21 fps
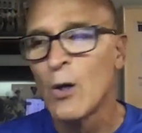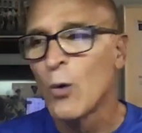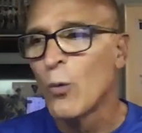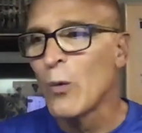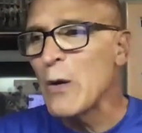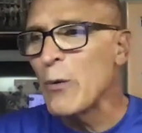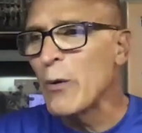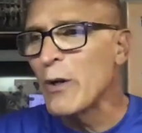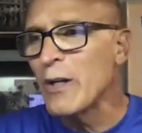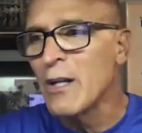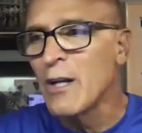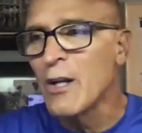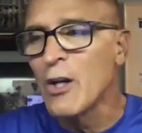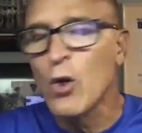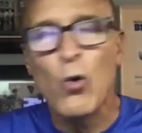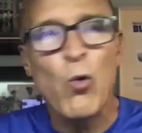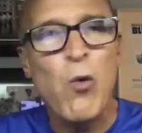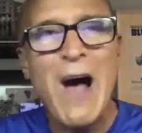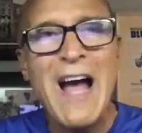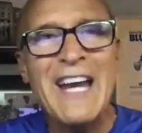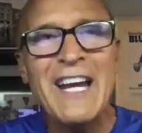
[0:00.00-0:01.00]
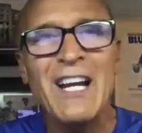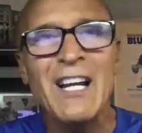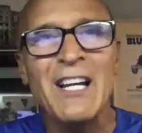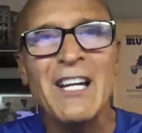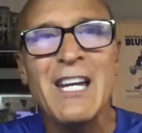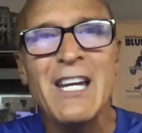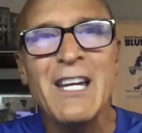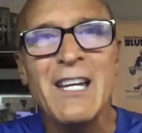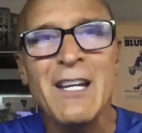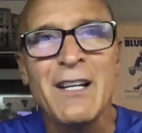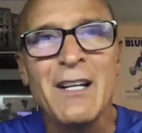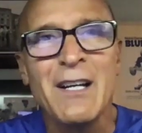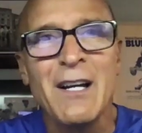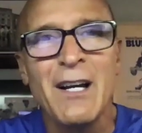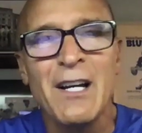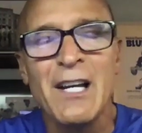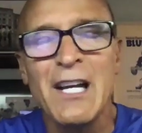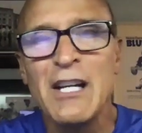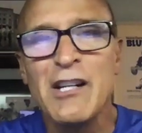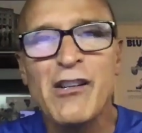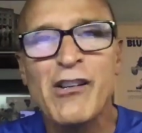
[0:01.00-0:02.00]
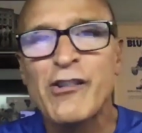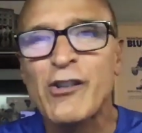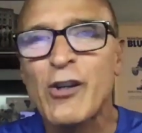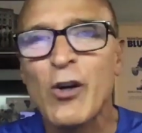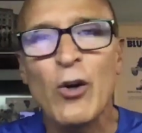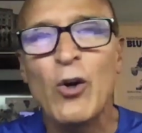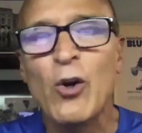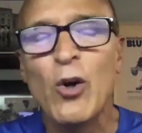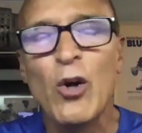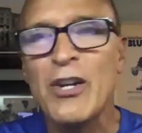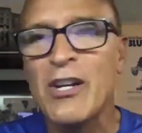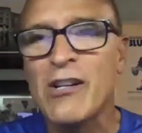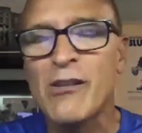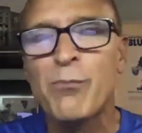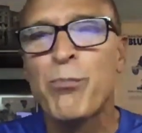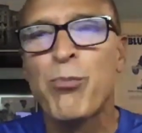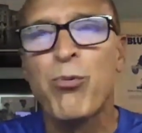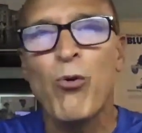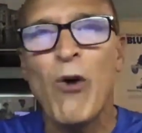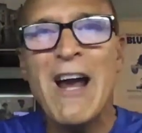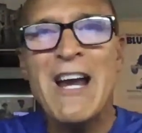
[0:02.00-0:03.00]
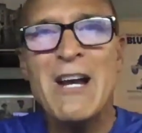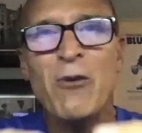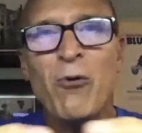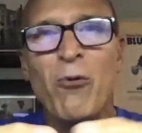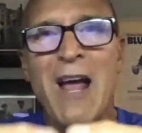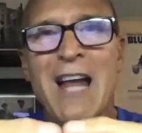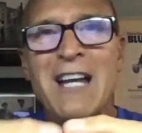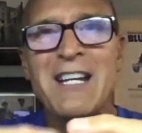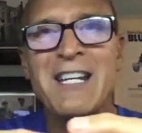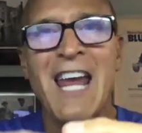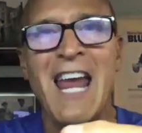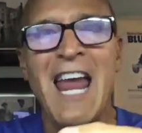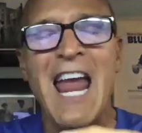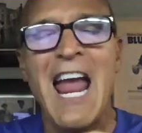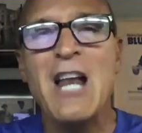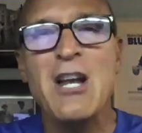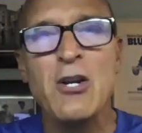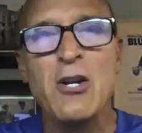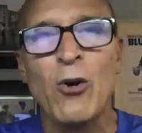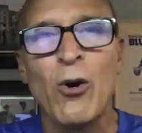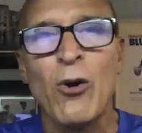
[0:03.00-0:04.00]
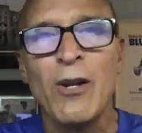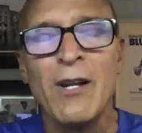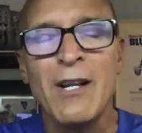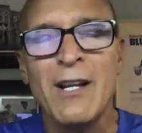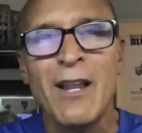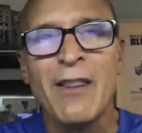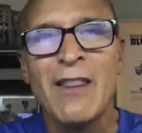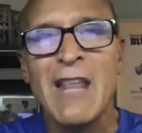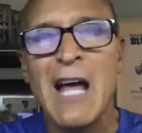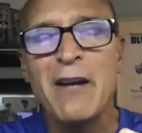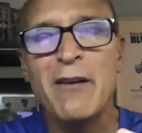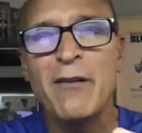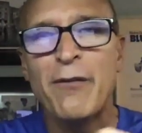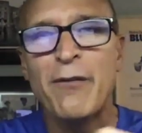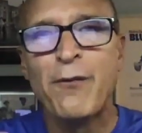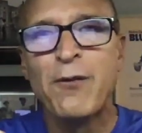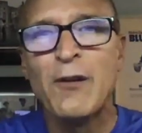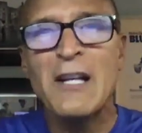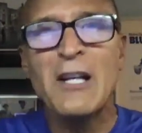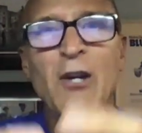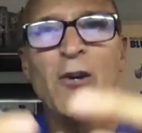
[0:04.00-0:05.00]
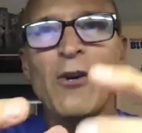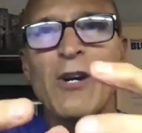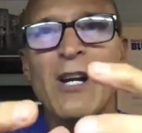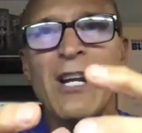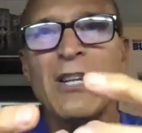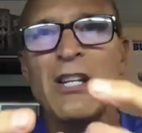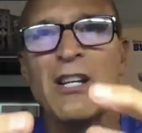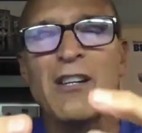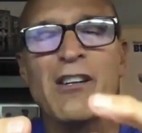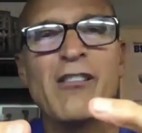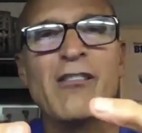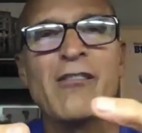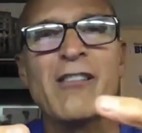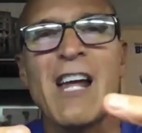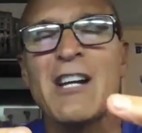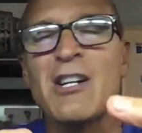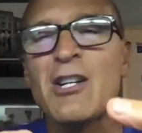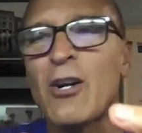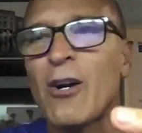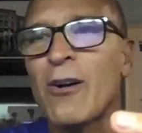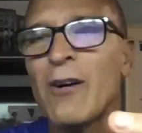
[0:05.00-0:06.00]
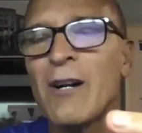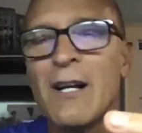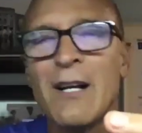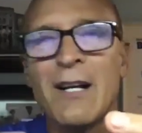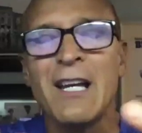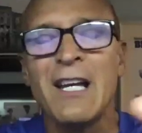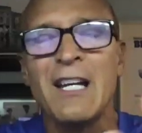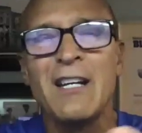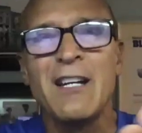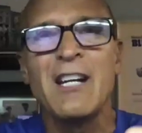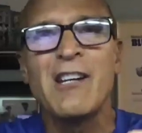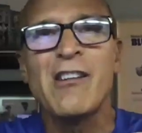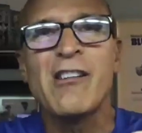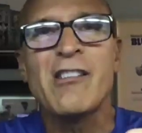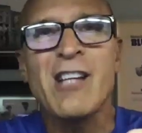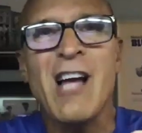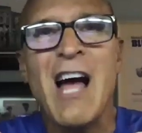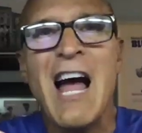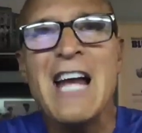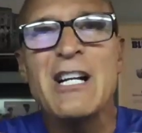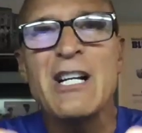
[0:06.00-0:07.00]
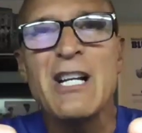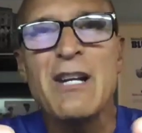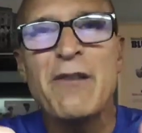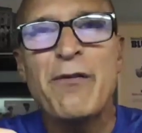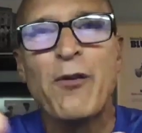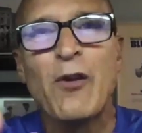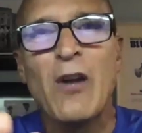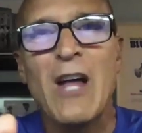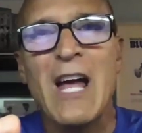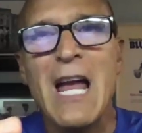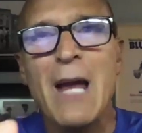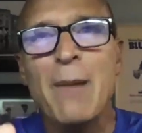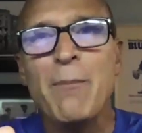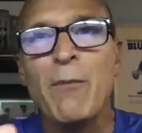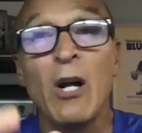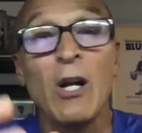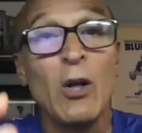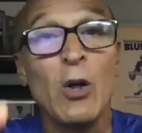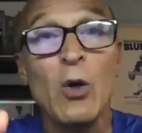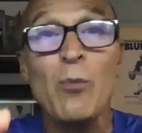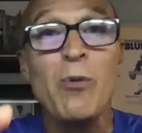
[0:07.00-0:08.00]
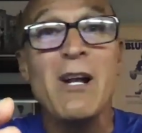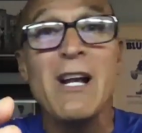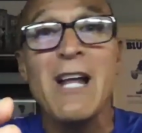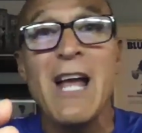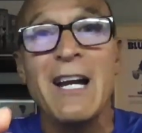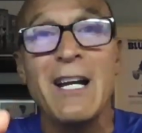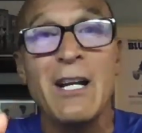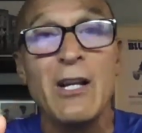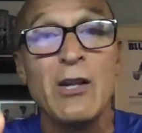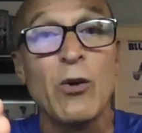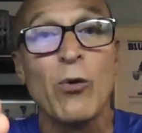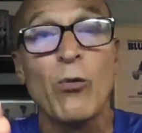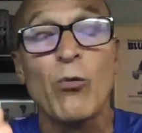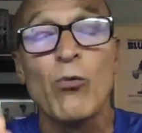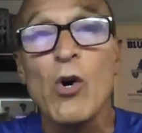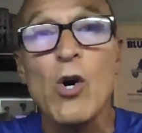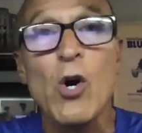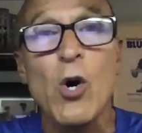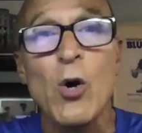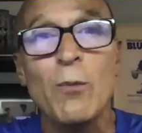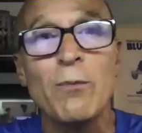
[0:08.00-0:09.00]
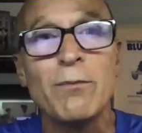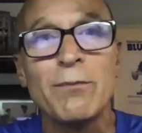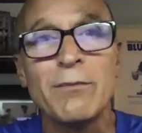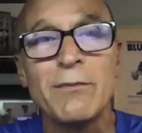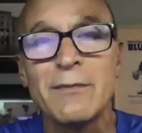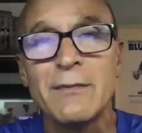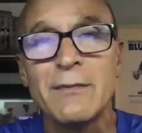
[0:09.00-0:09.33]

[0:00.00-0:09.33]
We would quietly encircle this bright red candle that flickered in the center. Its tiny flame illuminated the room,